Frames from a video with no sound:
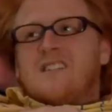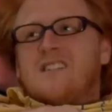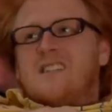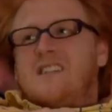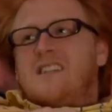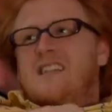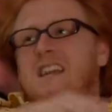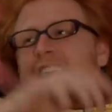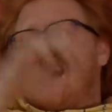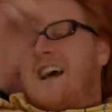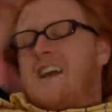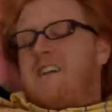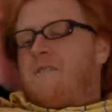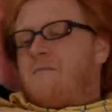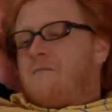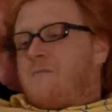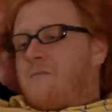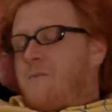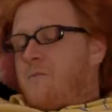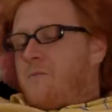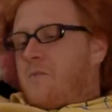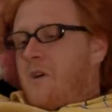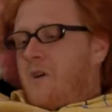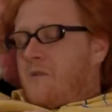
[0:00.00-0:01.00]
Yeah, he
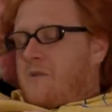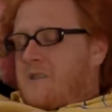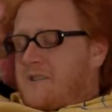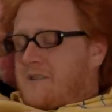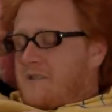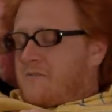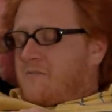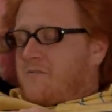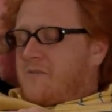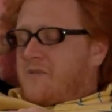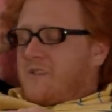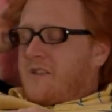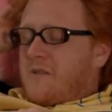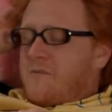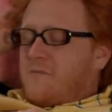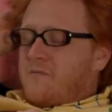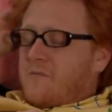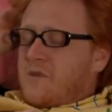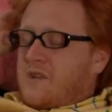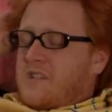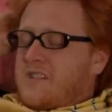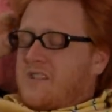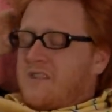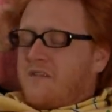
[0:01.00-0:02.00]
always
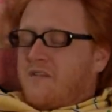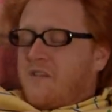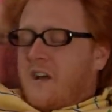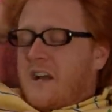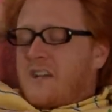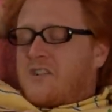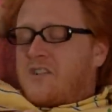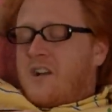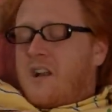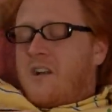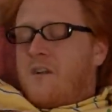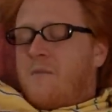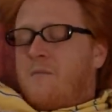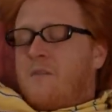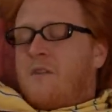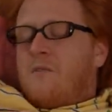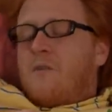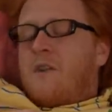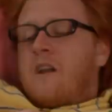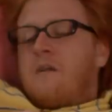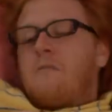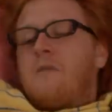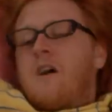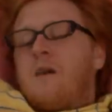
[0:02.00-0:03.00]
puts the flashlight on me
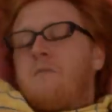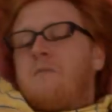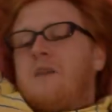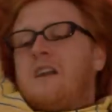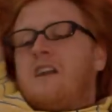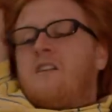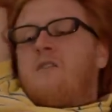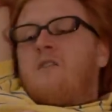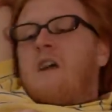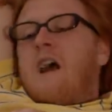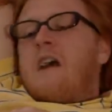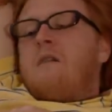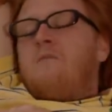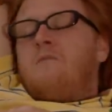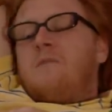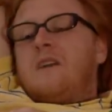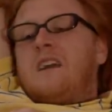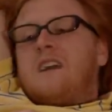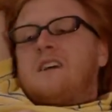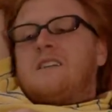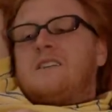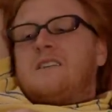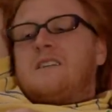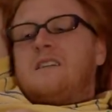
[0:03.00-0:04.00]
when I'm not being right
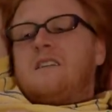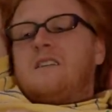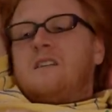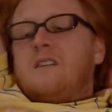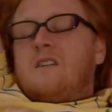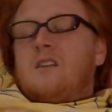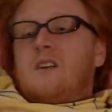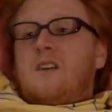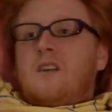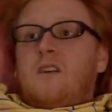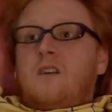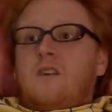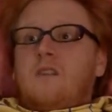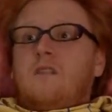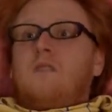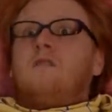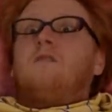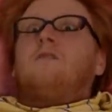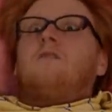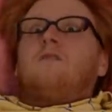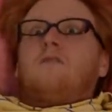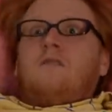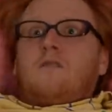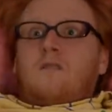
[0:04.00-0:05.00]
because it
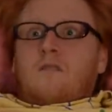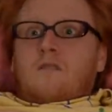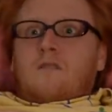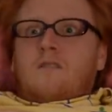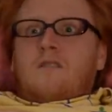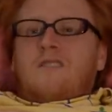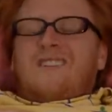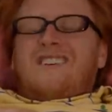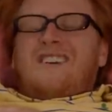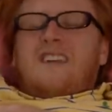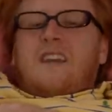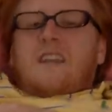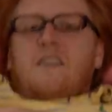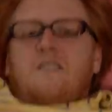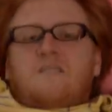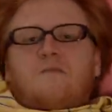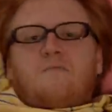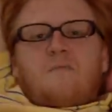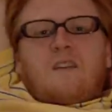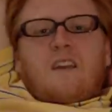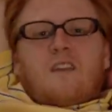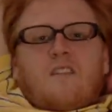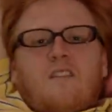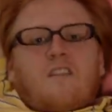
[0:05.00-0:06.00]

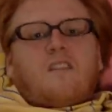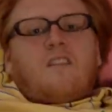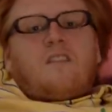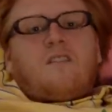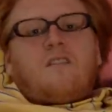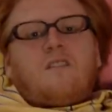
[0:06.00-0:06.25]
keeps me alert.